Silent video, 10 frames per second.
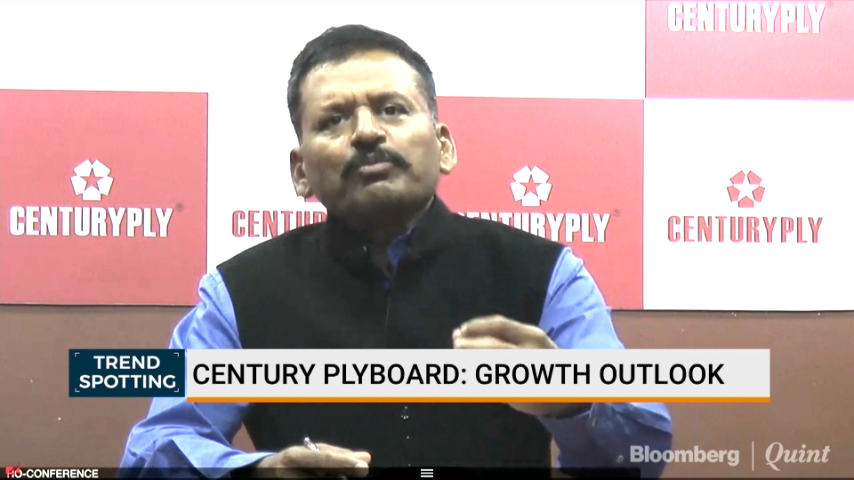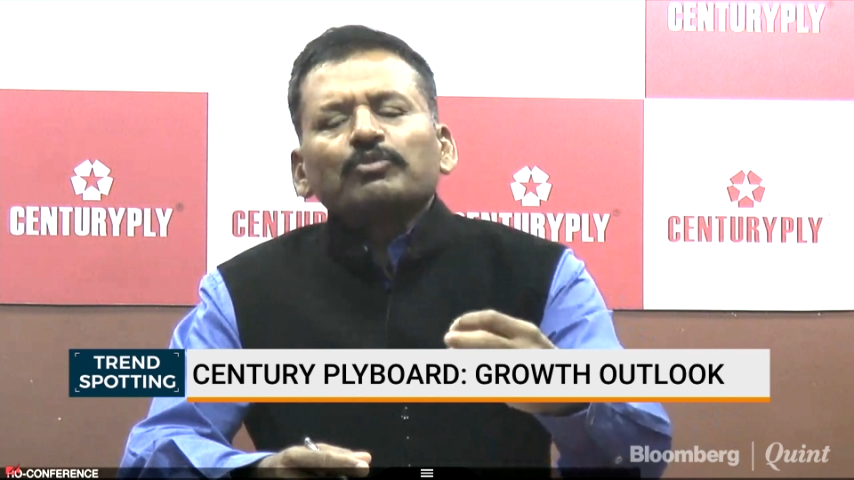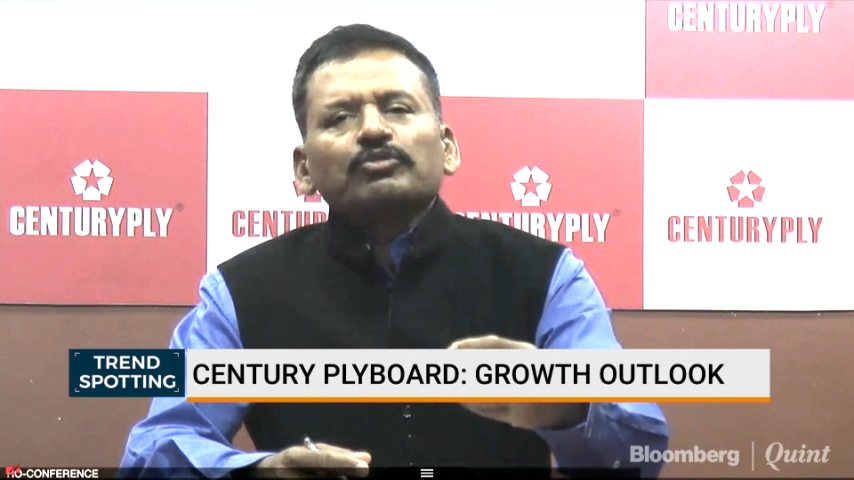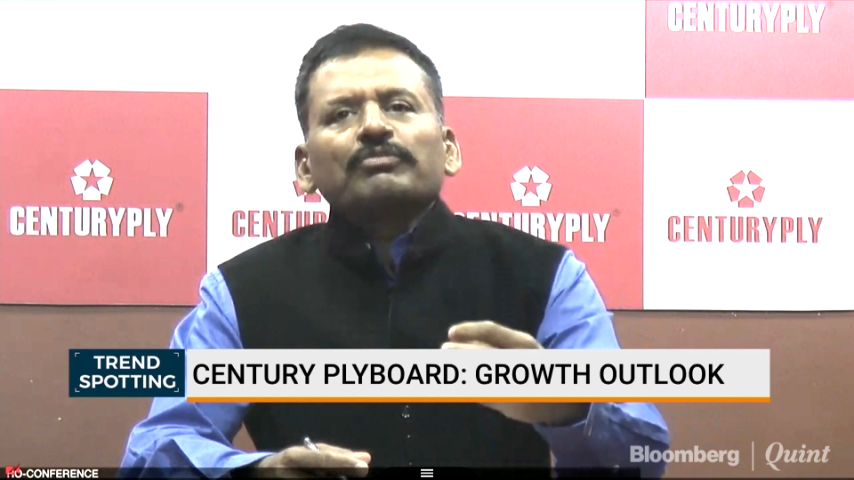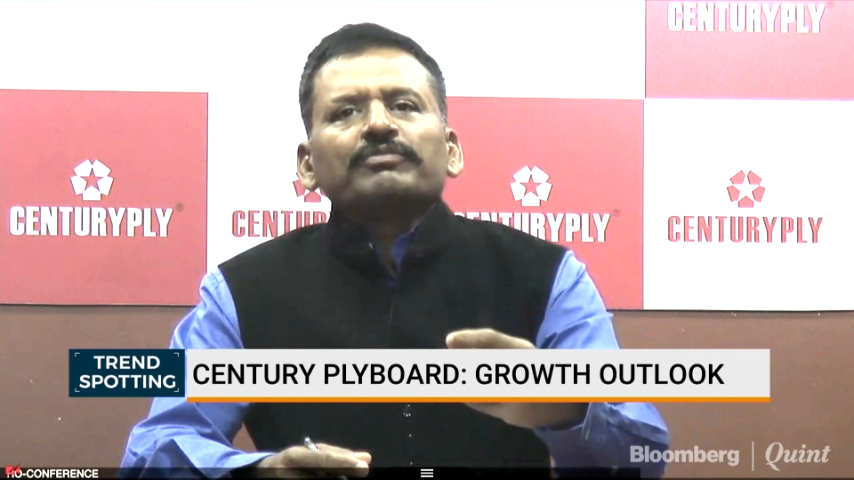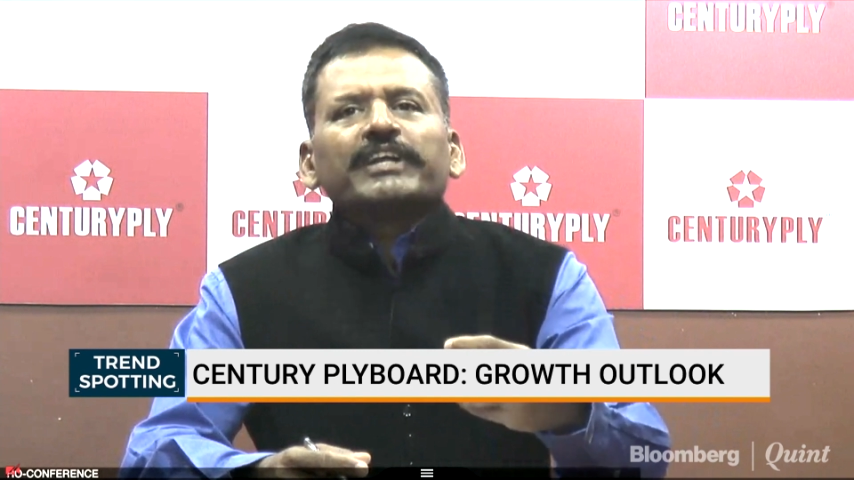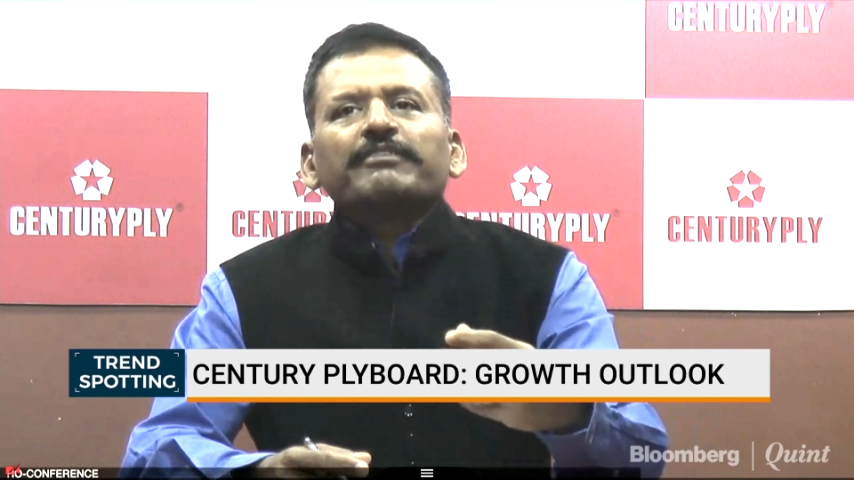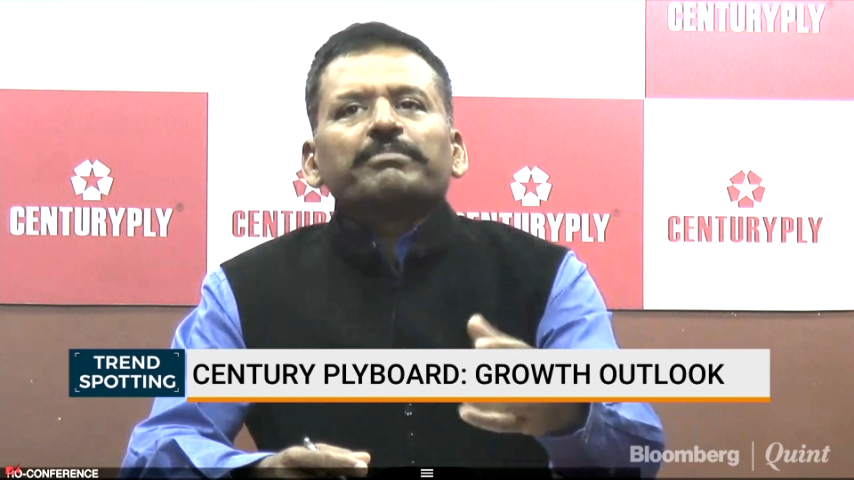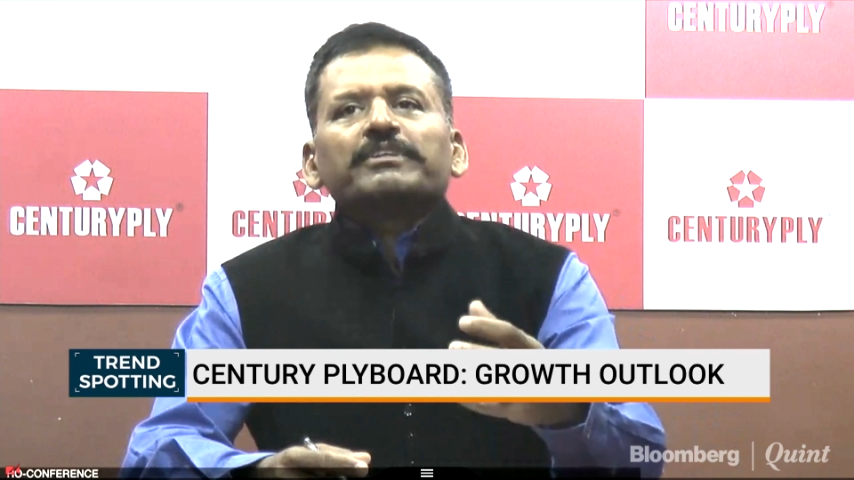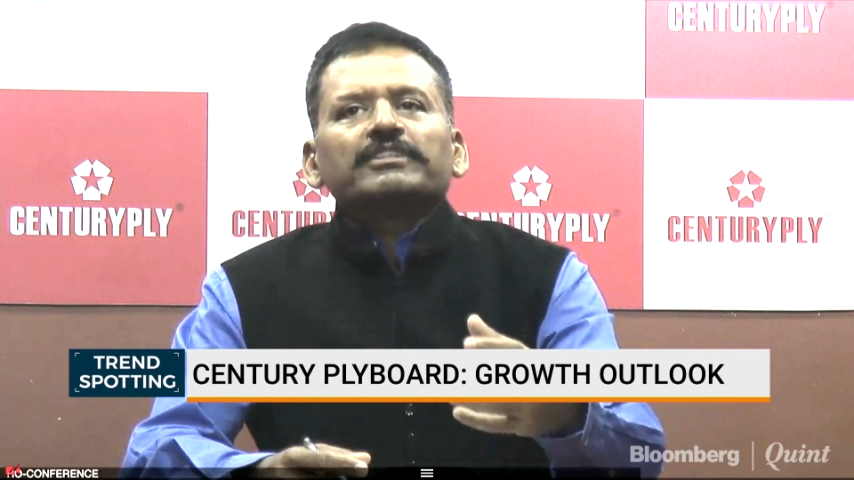push of
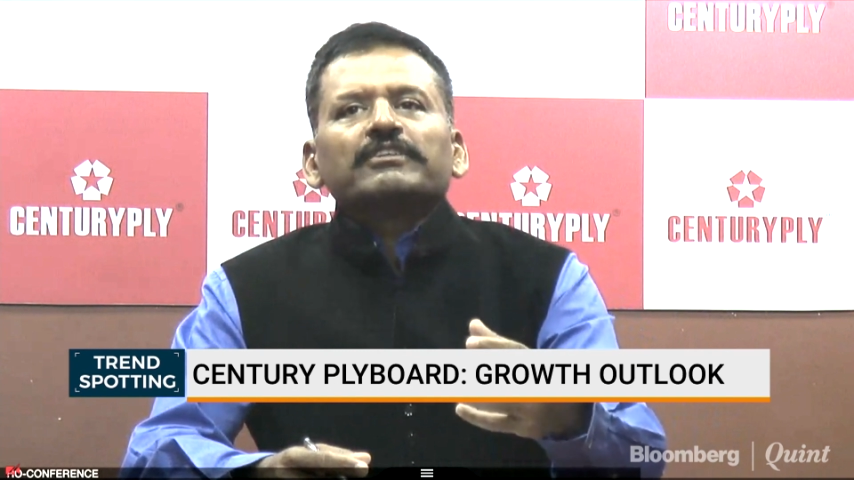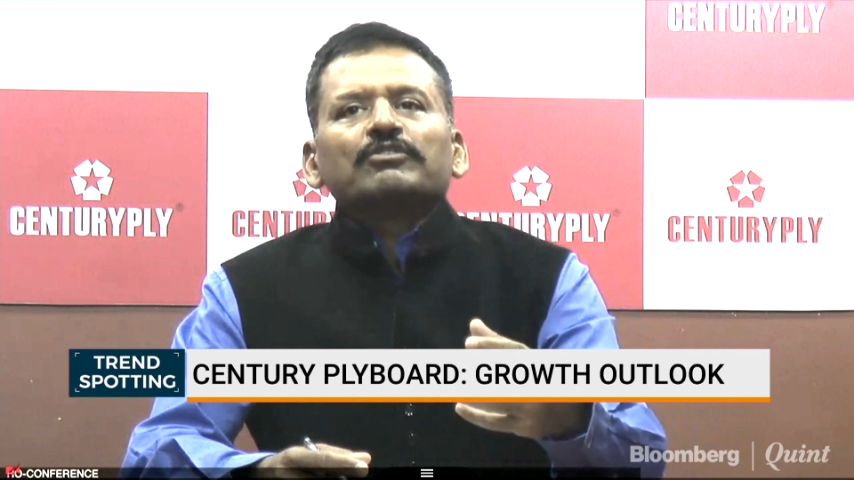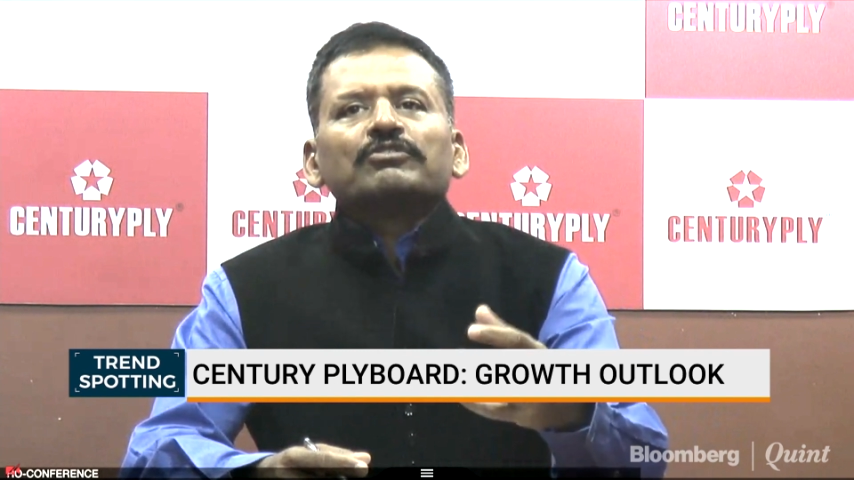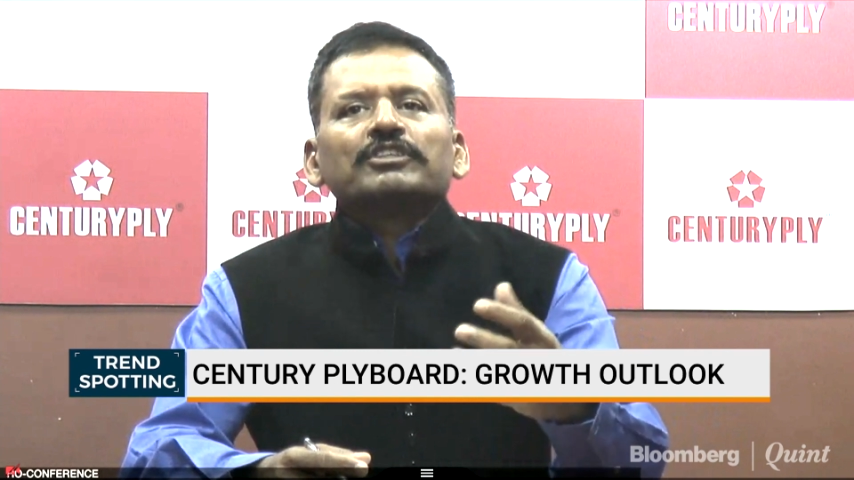ten percent or